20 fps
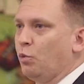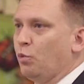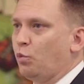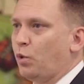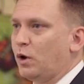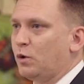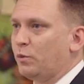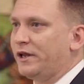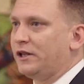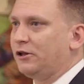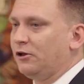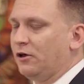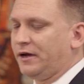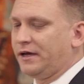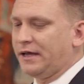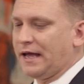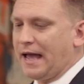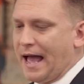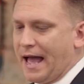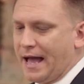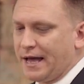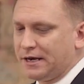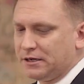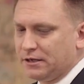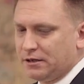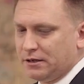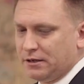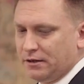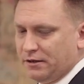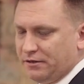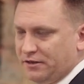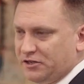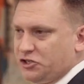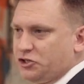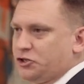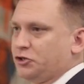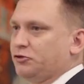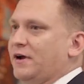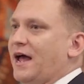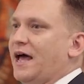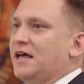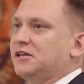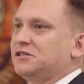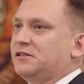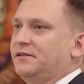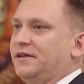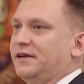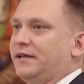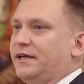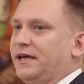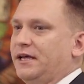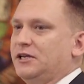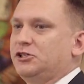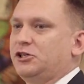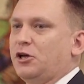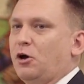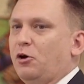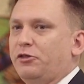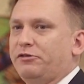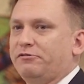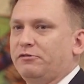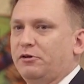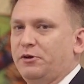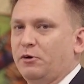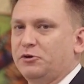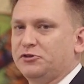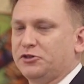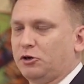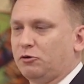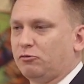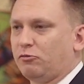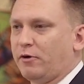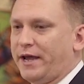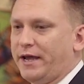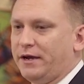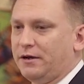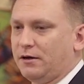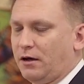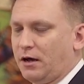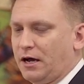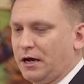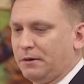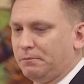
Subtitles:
When we look at the stress that kids go through, there was a great